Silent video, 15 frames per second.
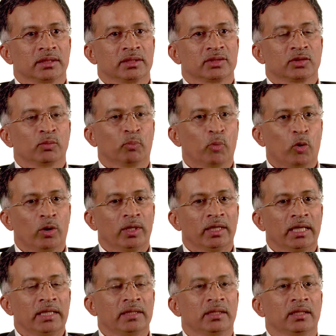it's
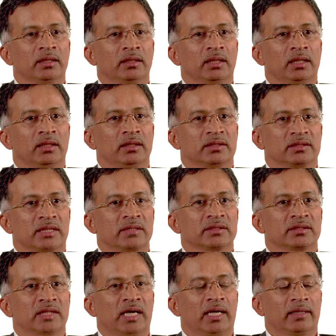important in the in the
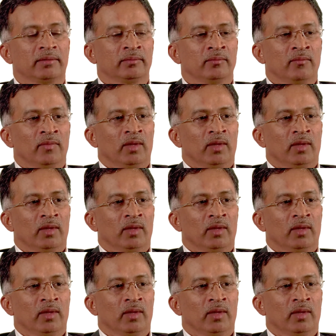sense that